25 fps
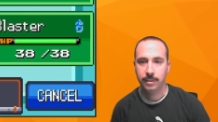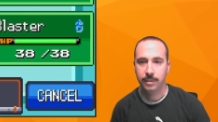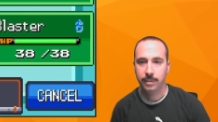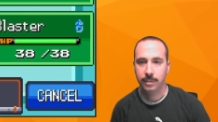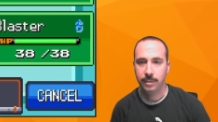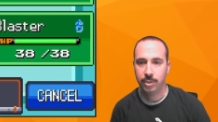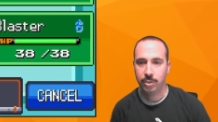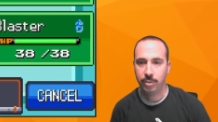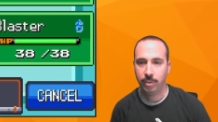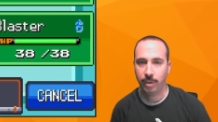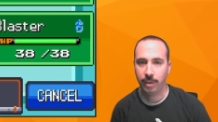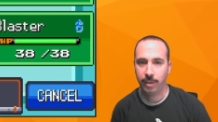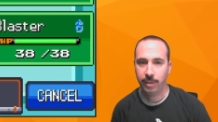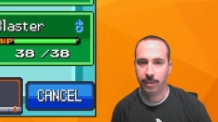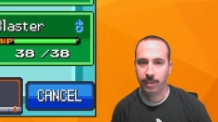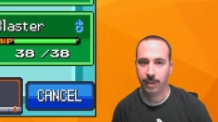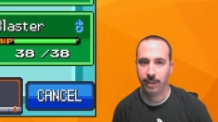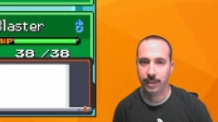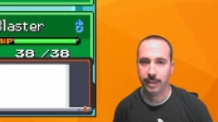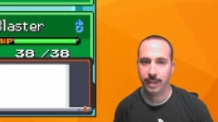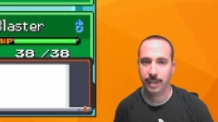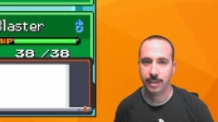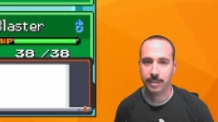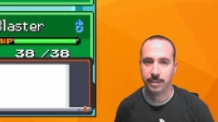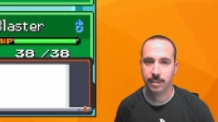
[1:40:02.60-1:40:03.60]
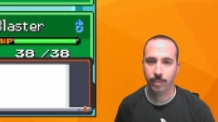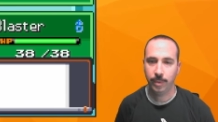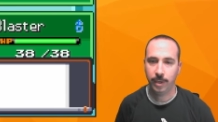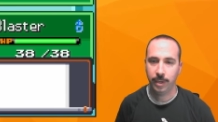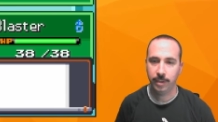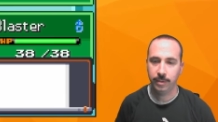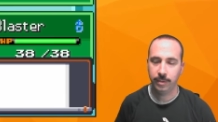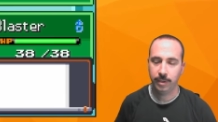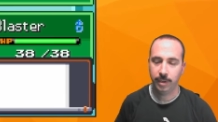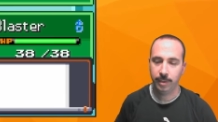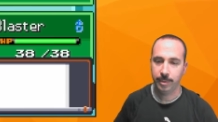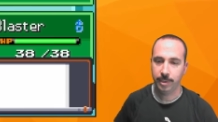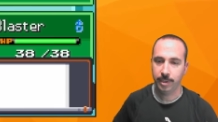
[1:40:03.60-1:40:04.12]
So I think that's the route
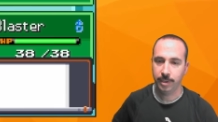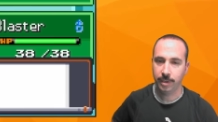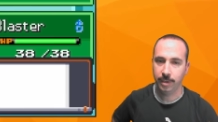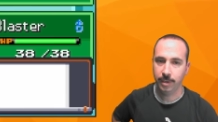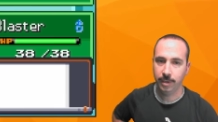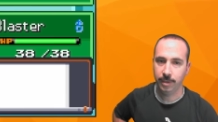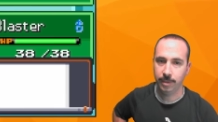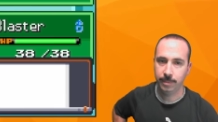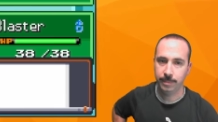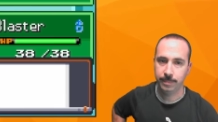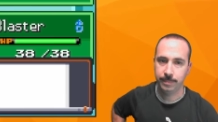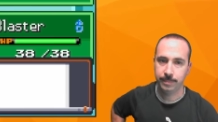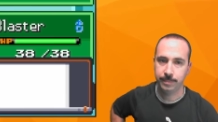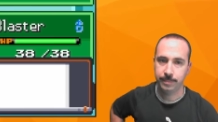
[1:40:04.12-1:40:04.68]
that I'm going to go.